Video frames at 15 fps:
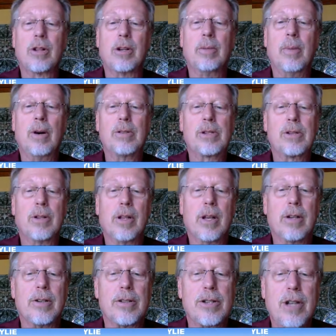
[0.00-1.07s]
and emotional
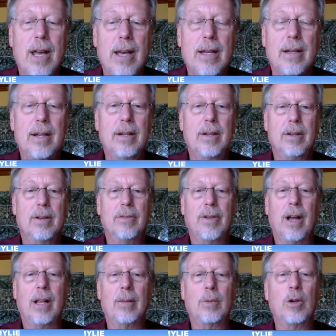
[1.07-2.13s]
understanding to
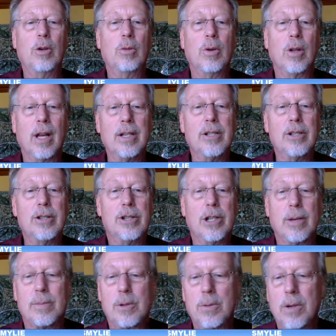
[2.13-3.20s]
develop good
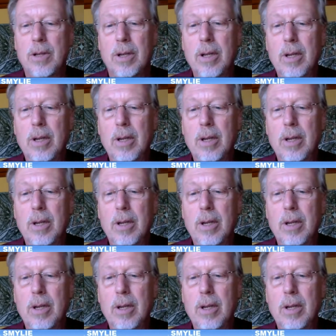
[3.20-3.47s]
relationships with